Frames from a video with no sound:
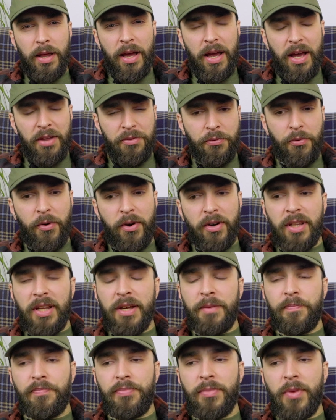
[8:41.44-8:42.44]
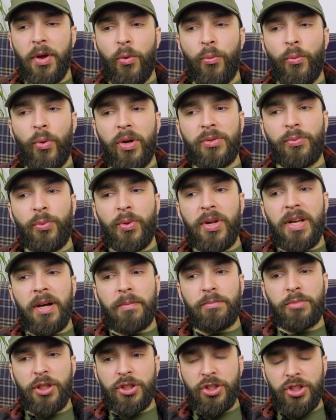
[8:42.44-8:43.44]
And thirdly, what we
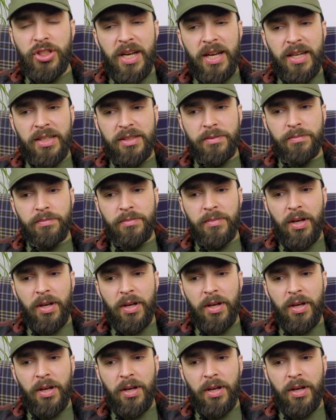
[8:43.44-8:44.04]
appreciate